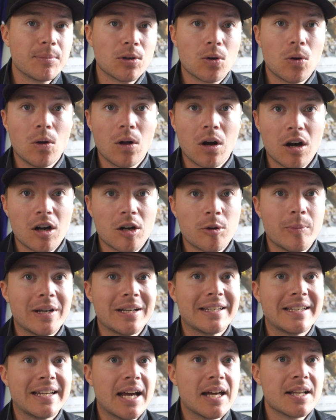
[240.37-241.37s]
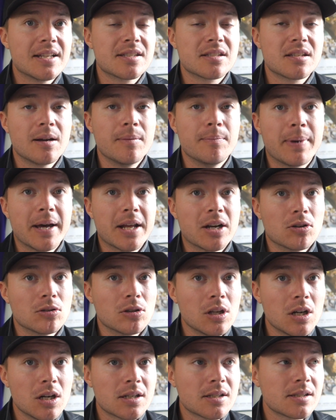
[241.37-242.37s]
McCole Hardman get some better
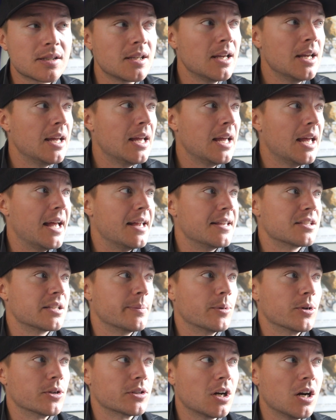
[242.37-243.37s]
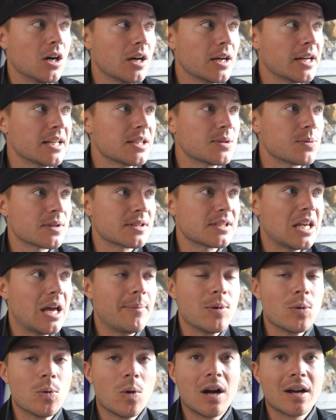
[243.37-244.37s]
looks and some more targets, where
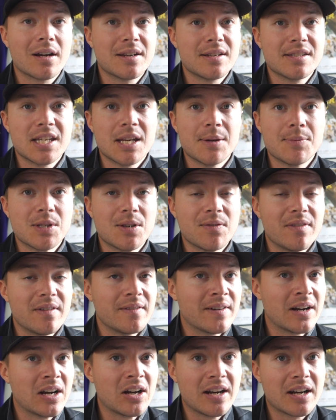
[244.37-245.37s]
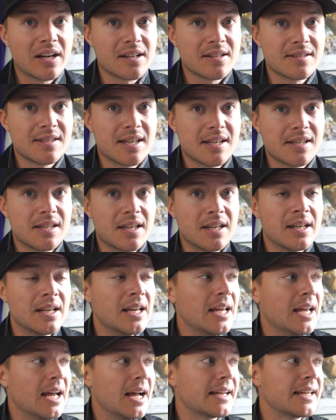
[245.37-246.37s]
Sammy Watkins seems to be very inconsistent.
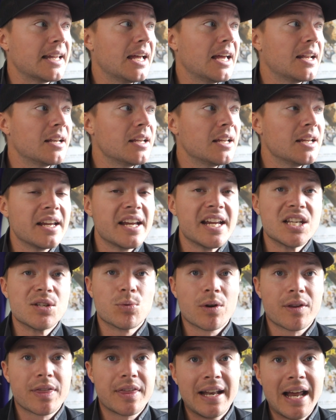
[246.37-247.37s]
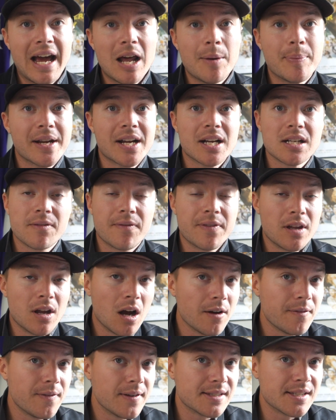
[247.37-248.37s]
Again, he's worth an ad because of the
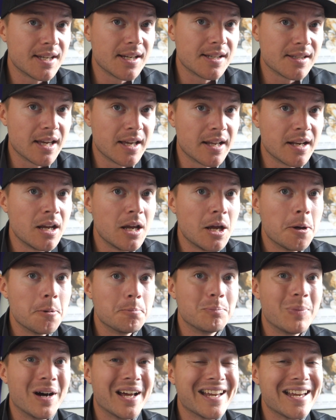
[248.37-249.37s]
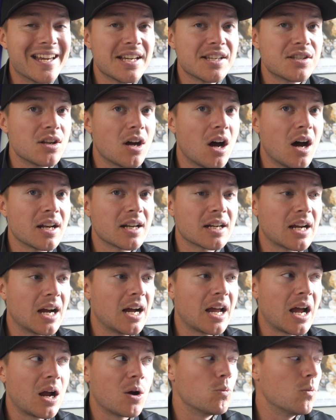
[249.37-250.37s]
offense he's in, but he's not a
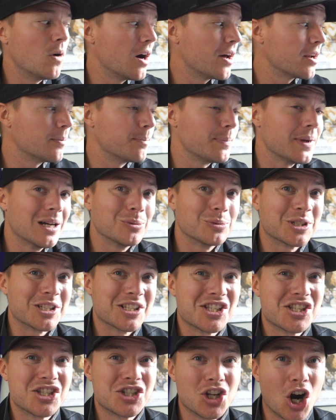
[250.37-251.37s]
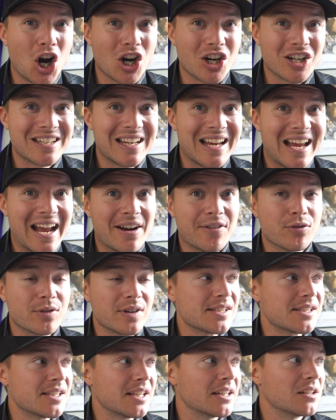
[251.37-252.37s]
guy I want to be able to start
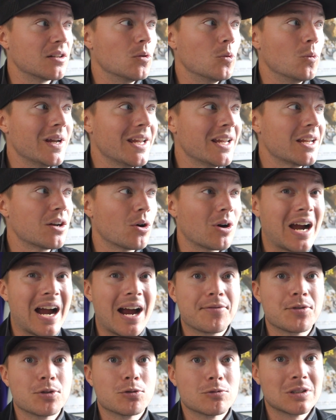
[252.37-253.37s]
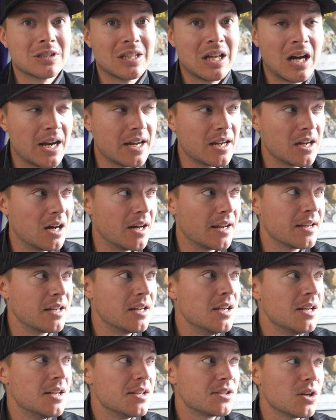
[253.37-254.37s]
every single week or have to rely on.
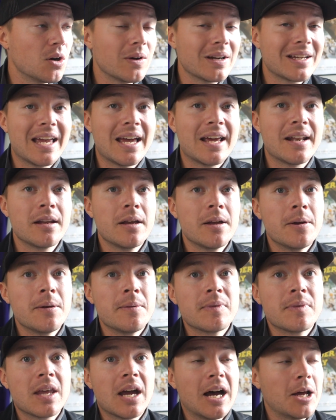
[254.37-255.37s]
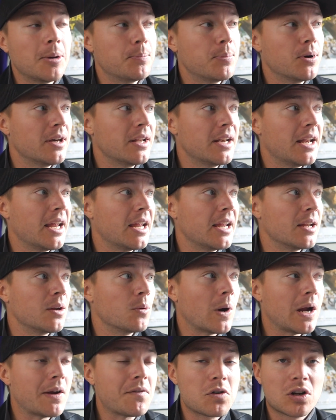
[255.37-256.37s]
So again, I'd put a
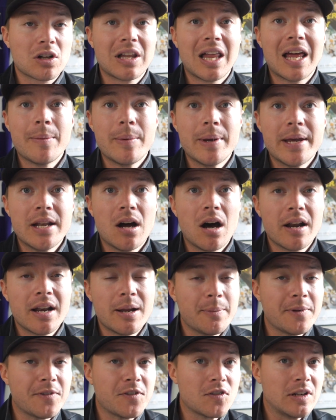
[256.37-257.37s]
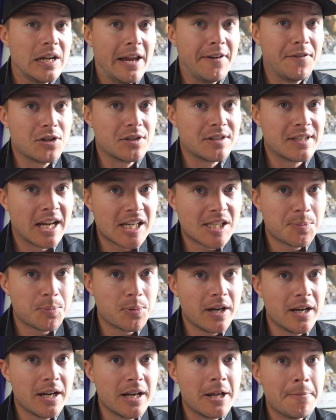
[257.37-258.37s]
waiver claim in on him if you're
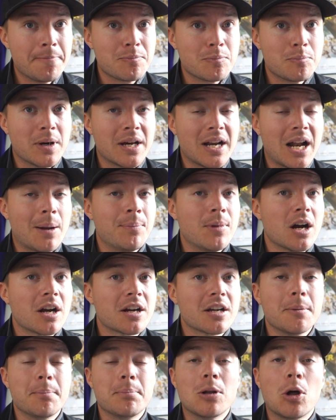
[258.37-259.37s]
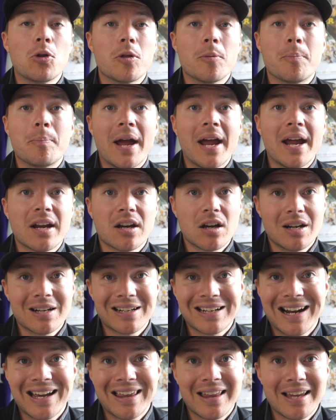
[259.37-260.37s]
desperate, but I'm not going to blow the bank on a
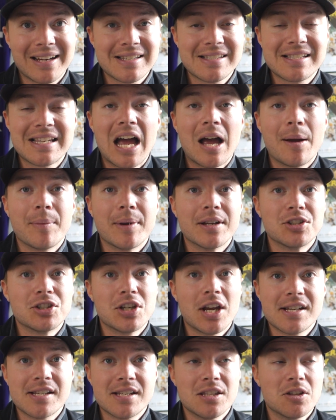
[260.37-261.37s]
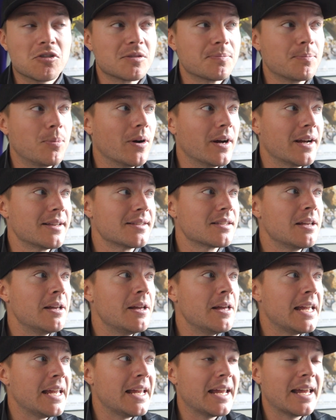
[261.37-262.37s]
guy like Sammy chasing those points.
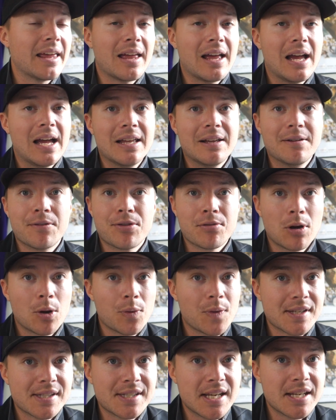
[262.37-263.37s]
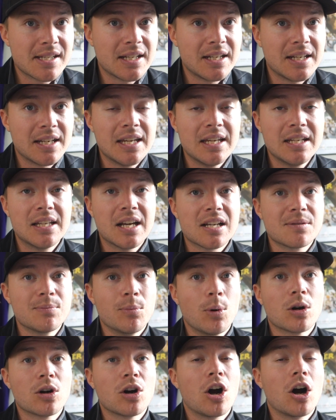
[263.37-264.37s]
Throughout the season, he does
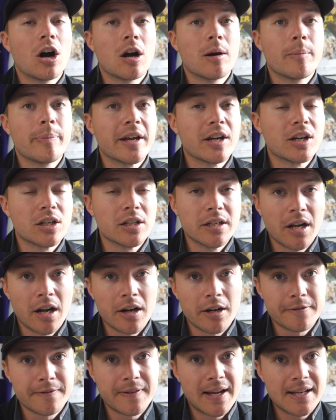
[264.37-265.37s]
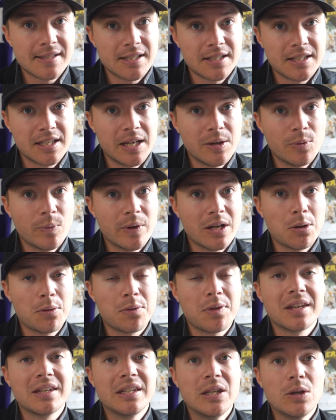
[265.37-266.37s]
more harm than good on your fantasy team when you
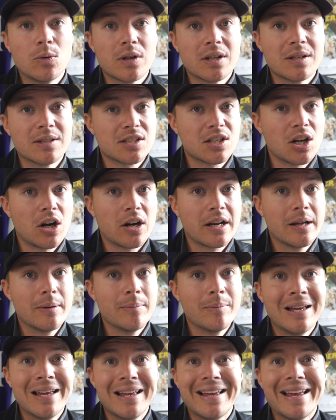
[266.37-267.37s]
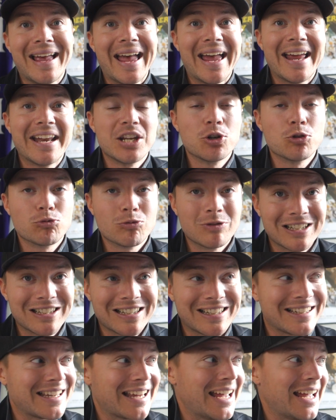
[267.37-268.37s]
think you can start him and you
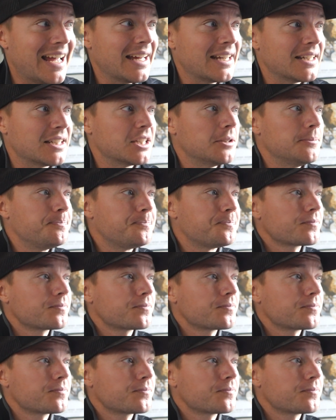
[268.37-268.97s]
really can't.